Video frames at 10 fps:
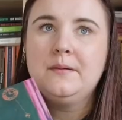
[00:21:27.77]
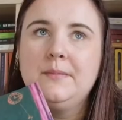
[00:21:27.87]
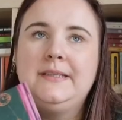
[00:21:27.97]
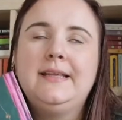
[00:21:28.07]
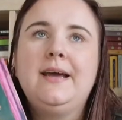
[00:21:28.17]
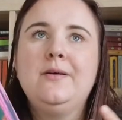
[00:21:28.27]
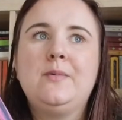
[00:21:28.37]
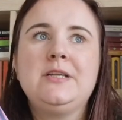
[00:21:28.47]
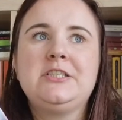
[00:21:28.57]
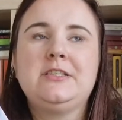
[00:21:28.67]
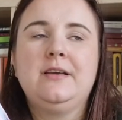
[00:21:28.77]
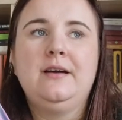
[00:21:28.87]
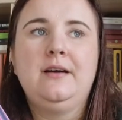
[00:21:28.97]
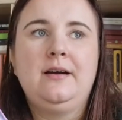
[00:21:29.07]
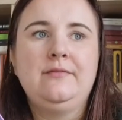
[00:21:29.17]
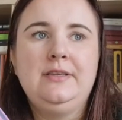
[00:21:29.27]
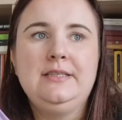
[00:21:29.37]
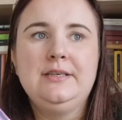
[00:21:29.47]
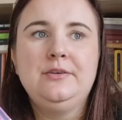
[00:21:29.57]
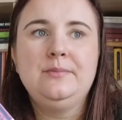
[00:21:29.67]
But then I watched a
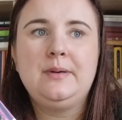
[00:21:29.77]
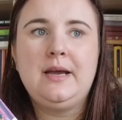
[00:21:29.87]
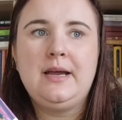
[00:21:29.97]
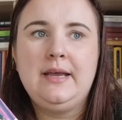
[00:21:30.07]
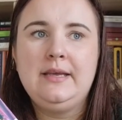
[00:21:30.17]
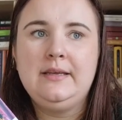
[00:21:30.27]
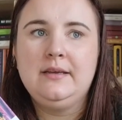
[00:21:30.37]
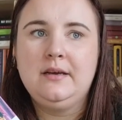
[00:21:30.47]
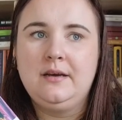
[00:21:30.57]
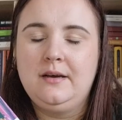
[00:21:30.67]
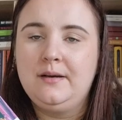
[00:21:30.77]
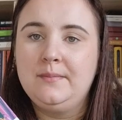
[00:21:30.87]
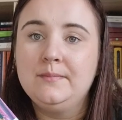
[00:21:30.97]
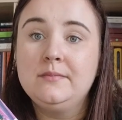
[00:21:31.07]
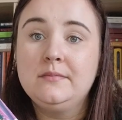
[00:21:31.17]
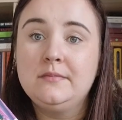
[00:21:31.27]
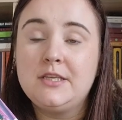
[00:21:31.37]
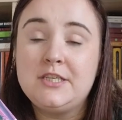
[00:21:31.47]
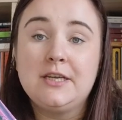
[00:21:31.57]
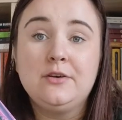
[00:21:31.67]
video by the
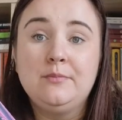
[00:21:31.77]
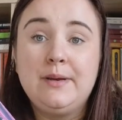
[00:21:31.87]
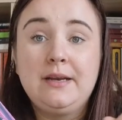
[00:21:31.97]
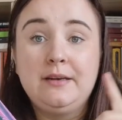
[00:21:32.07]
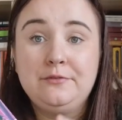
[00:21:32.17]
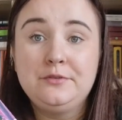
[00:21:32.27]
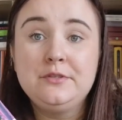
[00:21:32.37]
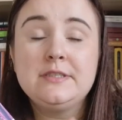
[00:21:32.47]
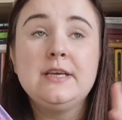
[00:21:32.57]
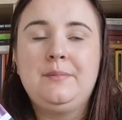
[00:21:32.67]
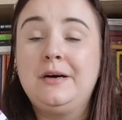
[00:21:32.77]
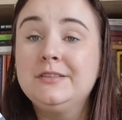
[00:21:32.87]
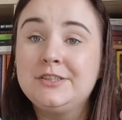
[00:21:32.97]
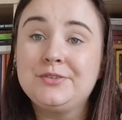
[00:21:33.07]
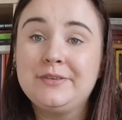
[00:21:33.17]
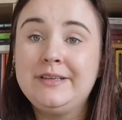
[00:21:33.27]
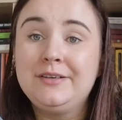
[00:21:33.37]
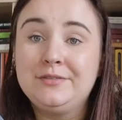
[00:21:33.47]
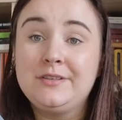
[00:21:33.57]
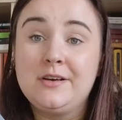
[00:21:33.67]
channel Better Than Food about the story
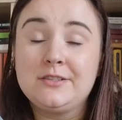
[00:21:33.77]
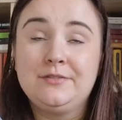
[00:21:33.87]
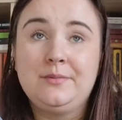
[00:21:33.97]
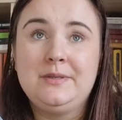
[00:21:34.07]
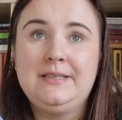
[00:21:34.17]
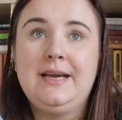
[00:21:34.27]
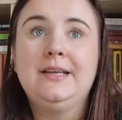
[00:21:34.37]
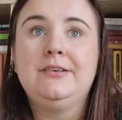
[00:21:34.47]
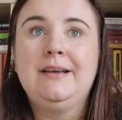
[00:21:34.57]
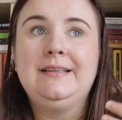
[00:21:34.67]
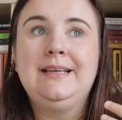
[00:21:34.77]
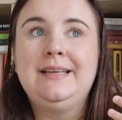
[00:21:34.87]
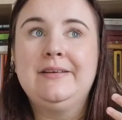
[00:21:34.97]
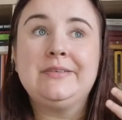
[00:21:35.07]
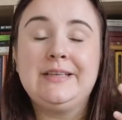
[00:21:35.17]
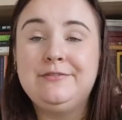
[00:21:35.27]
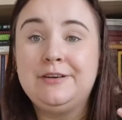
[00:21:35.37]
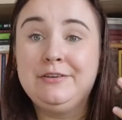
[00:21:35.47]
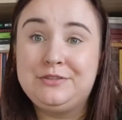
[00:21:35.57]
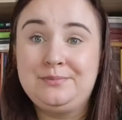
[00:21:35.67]
of The Cask of Amontillado, and then everything
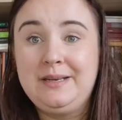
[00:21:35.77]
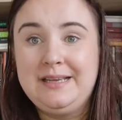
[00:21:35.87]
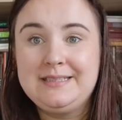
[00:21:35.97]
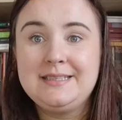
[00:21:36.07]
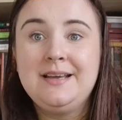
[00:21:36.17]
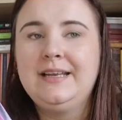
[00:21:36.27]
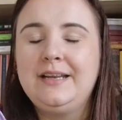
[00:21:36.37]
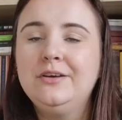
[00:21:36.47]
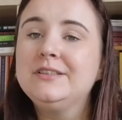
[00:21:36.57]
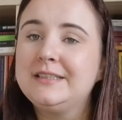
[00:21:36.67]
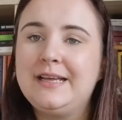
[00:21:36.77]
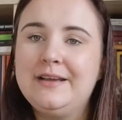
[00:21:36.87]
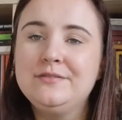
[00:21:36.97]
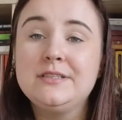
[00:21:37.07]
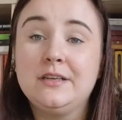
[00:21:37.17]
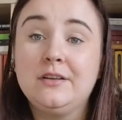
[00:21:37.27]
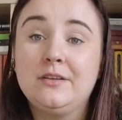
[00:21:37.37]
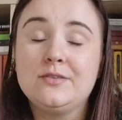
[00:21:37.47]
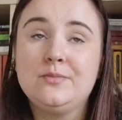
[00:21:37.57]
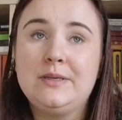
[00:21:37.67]
fell into place. And I noticed that I have this a
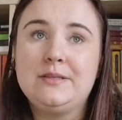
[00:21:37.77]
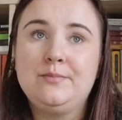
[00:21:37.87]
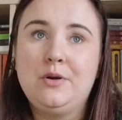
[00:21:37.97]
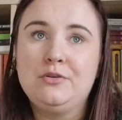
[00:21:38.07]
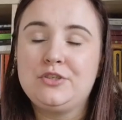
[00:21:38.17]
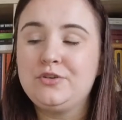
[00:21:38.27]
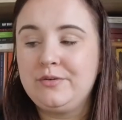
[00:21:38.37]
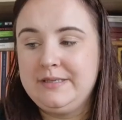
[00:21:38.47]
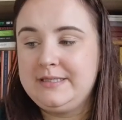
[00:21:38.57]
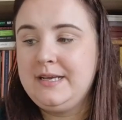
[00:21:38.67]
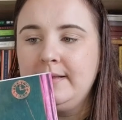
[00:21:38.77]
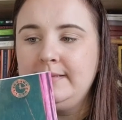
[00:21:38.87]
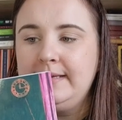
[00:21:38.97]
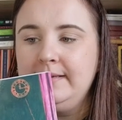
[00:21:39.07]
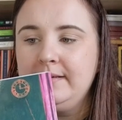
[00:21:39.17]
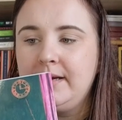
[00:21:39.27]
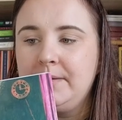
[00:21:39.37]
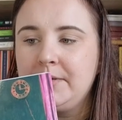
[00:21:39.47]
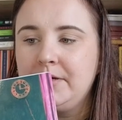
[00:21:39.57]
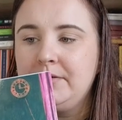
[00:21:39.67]
lot with both stories. I think
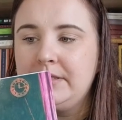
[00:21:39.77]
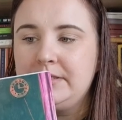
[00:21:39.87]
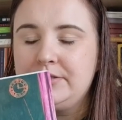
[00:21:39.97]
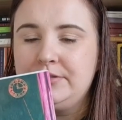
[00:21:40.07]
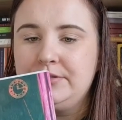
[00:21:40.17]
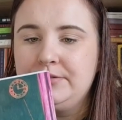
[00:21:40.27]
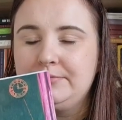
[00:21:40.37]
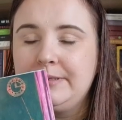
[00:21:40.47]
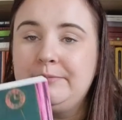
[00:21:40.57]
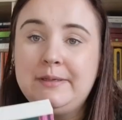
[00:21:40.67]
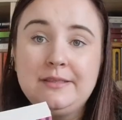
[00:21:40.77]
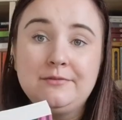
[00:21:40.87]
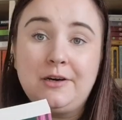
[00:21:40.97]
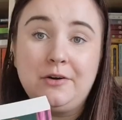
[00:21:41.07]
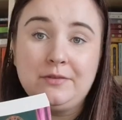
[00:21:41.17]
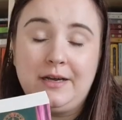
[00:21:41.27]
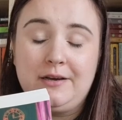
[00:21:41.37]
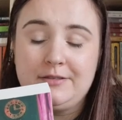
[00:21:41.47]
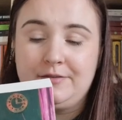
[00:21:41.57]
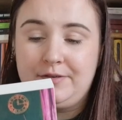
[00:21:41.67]
I'm going to reread The Fall of the
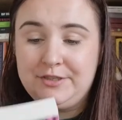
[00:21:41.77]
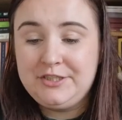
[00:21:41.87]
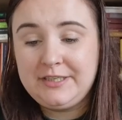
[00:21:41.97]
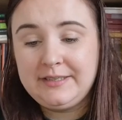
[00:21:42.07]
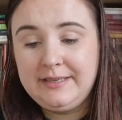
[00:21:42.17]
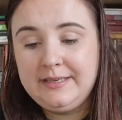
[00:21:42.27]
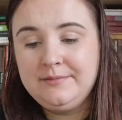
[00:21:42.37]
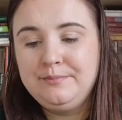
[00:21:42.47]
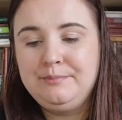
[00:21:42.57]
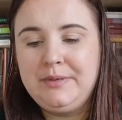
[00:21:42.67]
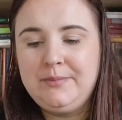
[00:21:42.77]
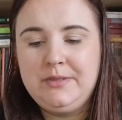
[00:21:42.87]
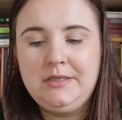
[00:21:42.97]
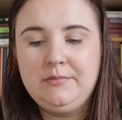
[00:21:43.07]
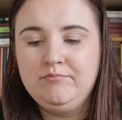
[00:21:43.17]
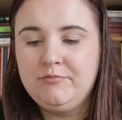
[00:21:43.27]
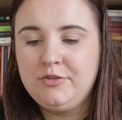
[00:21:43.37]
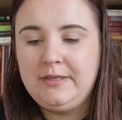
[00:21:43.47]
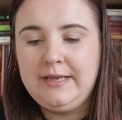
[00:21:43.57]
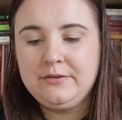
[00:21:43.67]
House of Usher again, maybe
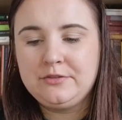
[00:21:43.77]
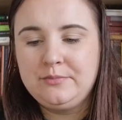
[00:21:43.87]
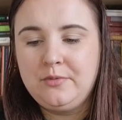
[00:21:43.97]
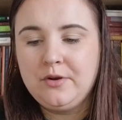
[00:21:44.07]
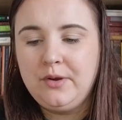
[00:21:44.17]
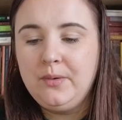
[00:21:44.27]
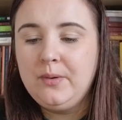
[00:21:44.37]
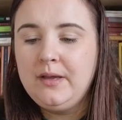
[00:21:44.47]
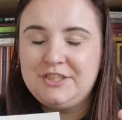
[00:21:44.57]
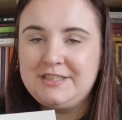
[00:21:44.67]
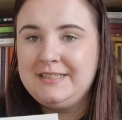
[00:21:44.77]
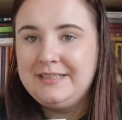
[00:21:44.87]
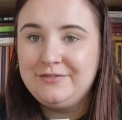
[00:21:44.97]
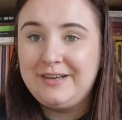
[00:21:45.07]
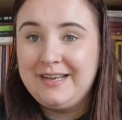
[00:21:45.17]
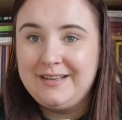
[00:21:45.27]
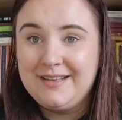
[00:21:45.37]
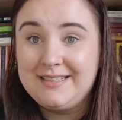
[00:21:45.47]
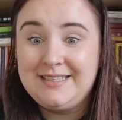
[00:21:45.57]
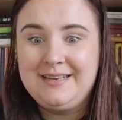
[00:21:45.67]
today or tomorrow, to see if I
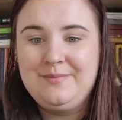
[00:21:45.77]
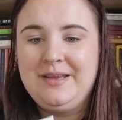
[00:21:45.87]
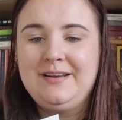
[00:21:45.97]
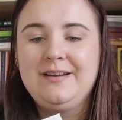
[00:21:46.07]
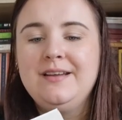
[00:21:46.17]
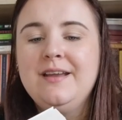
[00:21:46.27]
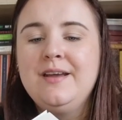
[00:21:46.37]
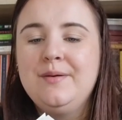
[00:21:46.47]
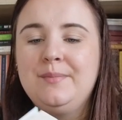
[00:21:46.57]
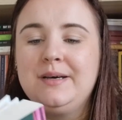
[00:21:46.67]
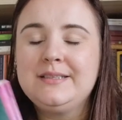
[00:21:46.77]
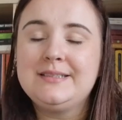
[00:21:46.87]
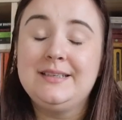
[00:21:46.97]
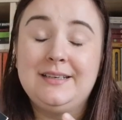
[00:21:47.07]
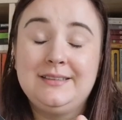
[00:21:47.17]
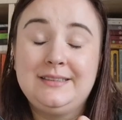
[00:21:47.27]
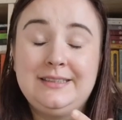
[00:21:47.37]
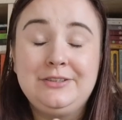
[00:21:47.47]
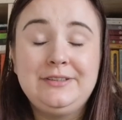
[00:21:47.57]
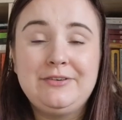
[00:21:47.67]
understand it better. But the
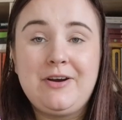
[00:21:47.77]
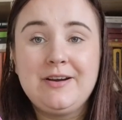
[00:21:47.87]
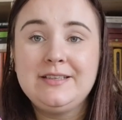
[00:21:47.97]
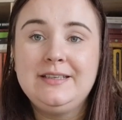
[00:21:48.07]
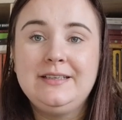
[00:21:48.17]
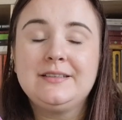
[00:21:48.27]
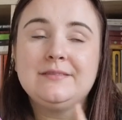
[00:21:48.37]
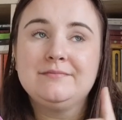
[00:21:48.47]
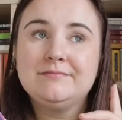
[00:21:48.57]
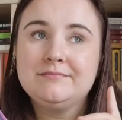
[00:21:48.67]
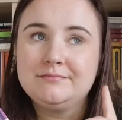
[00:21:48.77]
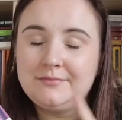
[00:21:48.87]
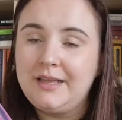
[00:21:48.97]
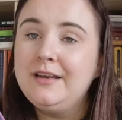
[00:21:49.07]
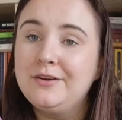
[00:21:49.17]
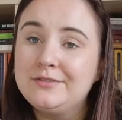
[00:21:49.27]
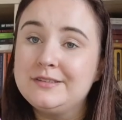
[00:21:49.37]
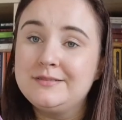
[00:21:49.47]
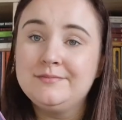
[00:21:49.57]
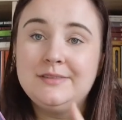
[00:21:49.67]
Telltale Heart in here, I love
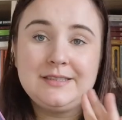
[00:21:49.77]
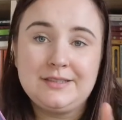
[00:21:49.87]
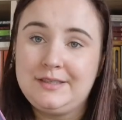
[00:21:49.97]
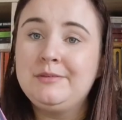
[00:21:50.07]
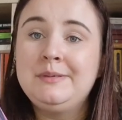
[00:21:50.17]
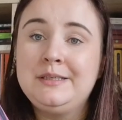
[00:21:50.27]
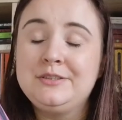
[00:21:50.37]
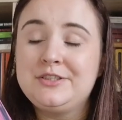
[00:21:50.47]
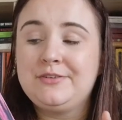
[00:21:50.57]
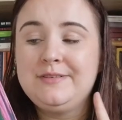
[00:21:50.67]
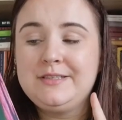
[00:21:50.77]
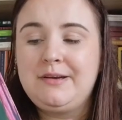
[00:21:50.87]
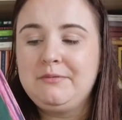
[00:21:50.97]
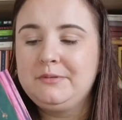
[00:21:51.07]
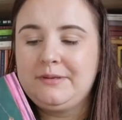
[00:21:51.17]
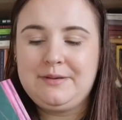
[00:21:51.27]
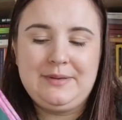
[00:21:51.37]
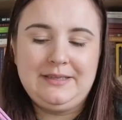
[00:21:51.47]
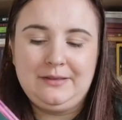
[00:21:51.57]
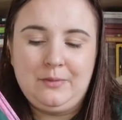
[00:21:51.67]
it. It's a really good story, so I would
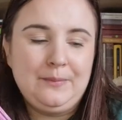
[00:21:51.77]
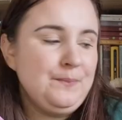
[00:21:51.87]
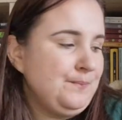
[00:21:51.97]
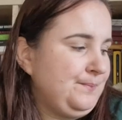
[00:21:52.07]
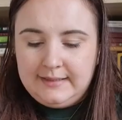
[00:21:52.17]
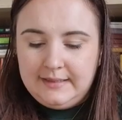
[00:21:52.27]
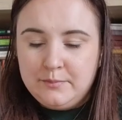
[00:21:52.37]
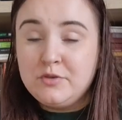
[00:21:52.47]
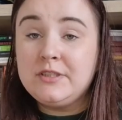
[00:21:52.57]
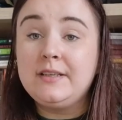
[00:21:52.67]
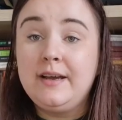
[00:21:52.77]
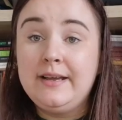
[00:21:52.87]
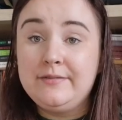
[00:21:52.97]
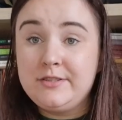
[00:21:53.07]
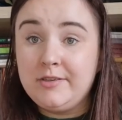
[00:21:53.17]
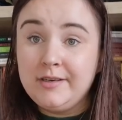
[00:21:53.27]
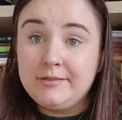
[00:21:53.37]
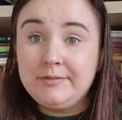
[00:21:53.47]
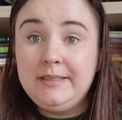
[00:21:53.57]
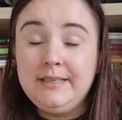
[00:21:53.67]
recommend that one. And then the books that I have
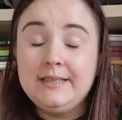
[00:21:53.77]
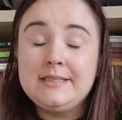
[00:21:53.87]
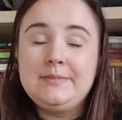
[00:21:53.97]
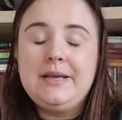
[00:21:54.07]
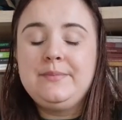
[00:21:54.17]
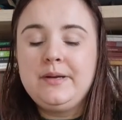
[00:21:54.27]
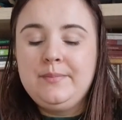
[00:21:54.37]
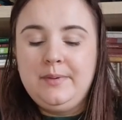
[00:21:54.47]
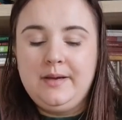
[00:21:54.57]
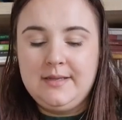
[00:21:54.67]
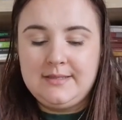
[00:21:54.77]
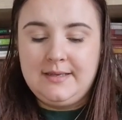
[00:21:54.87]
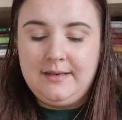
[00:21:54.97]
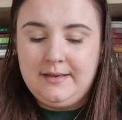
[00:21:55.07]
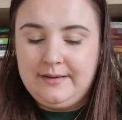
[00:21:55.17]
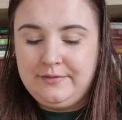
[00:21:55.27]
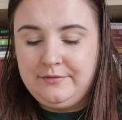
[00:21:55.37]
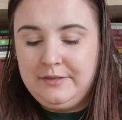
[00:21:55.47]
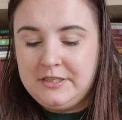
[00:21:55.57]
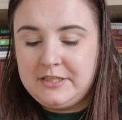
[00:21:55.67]
started reading in September, but I haven't
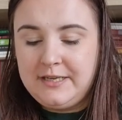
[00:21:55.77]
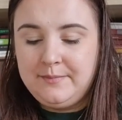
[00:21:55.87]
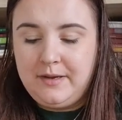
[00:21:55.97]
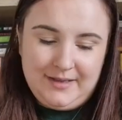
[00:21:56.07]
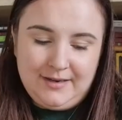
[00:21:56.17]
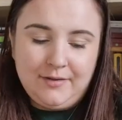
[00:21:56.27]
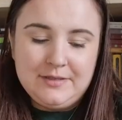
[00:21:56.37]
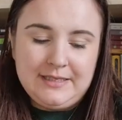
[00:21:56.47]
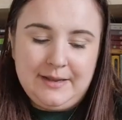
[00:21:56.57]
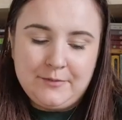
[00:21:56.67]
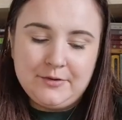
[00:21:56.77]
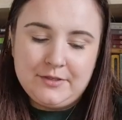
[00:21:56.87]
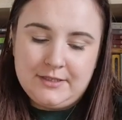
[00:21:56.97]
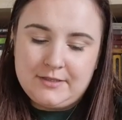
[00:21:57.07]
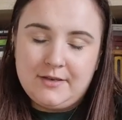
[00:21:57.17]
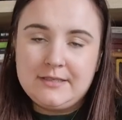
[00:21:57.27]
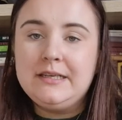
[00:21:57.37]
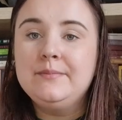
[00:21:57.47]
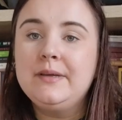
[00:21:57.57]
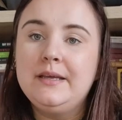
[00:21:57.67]
finished them. And obviously I'm going to discuss
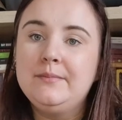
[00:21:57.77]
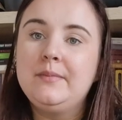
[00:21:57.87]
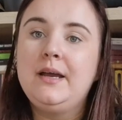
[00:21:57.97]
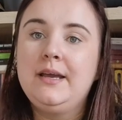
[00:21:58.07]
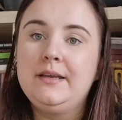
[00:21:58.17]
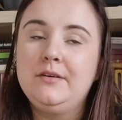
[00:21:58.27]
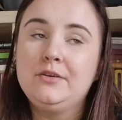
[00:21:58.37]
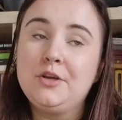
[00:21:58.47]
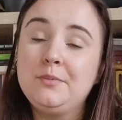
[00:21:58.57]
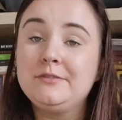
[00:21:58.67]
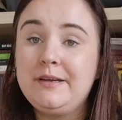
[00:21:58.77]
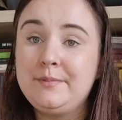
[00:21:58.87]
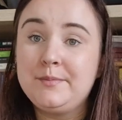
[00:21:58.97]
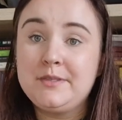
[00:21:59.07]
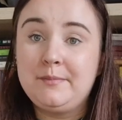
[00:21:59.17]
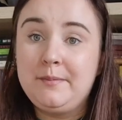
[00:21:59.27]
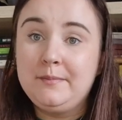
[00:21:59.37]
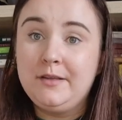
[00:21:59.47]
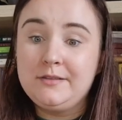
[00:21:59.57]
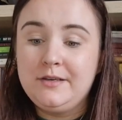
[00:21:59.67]
them in my October wrap-up, so
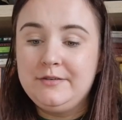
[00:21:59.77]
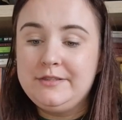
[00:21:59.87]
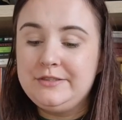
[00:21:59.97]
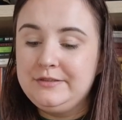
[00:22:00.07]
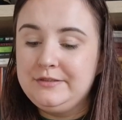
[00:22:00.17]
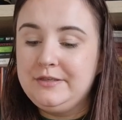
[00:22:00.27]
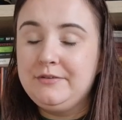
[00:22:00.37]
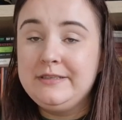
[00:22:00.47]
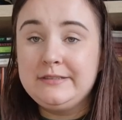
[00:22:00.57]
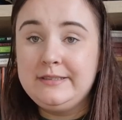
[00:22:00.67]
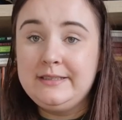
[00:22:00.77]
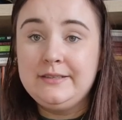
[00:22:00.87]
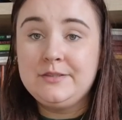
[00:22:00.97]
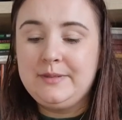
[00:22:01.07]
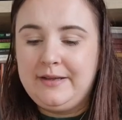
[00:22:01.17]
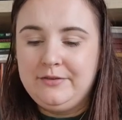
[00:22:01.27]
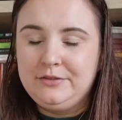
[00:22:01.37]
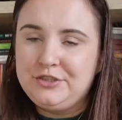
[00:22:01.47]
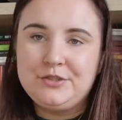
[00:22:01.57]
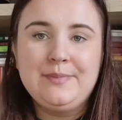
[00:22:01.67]
I'm not going to go into details, but I will
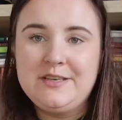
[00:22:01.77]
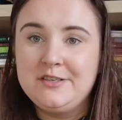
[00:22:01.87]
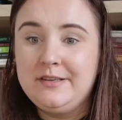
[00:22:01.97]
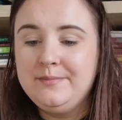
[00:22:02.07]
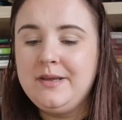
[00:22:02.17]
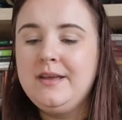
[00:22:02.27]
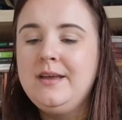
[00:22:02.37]
just mention them.